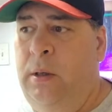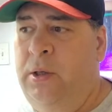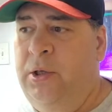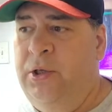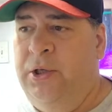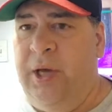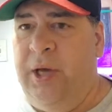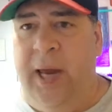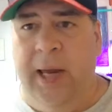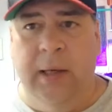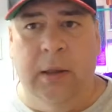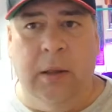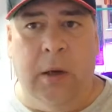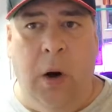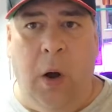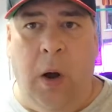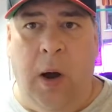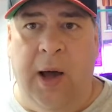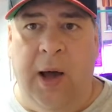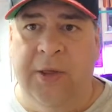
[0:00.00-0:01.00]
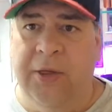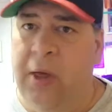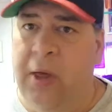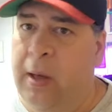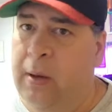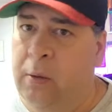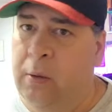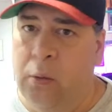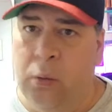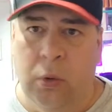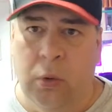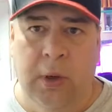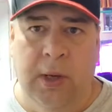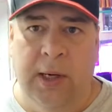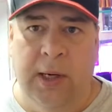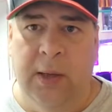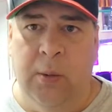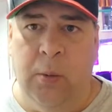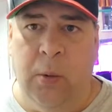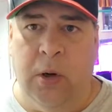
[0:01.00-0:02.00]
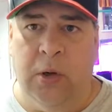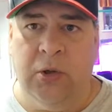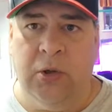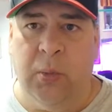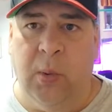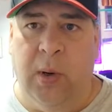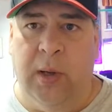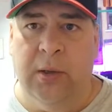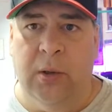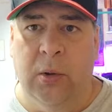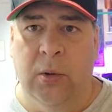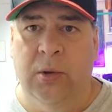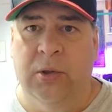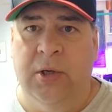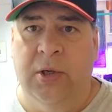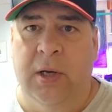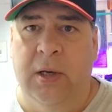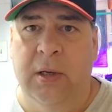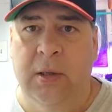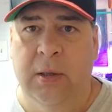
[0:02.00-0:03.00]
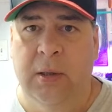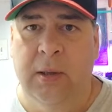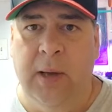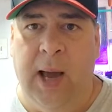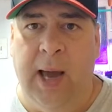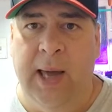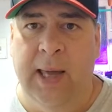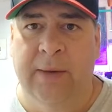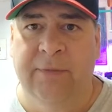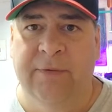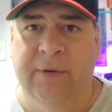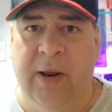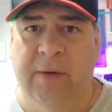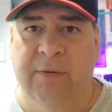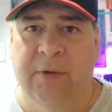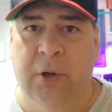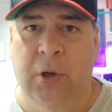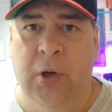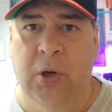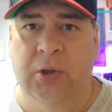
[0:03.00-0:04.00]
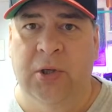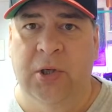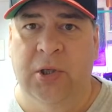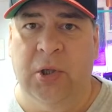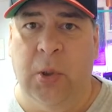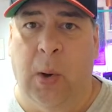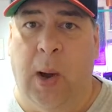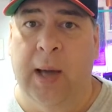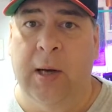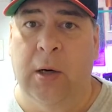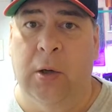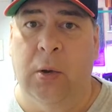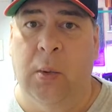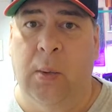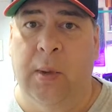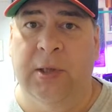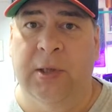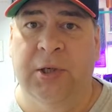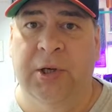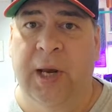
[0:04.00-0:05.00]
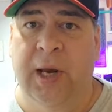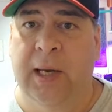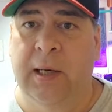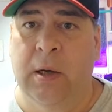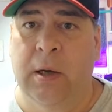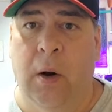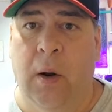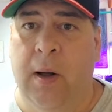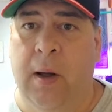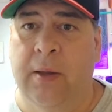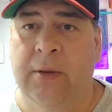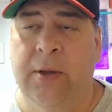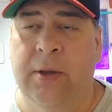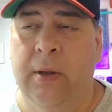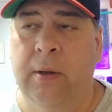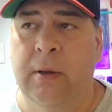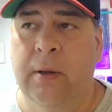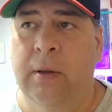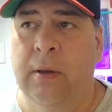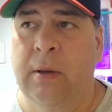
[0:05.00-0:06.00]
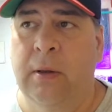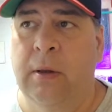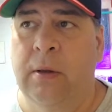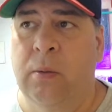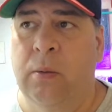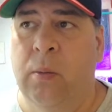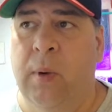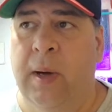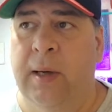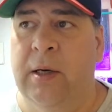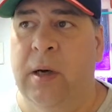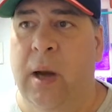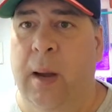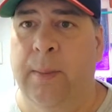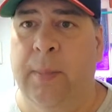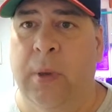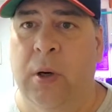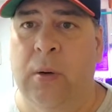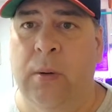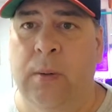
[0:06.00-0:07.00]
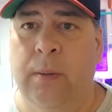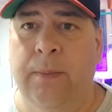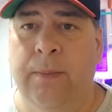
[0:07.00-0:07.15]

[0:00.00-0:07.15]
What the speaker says: Shade cloth really works wonders. I've never used it, so I don't know what shade cloth, what number.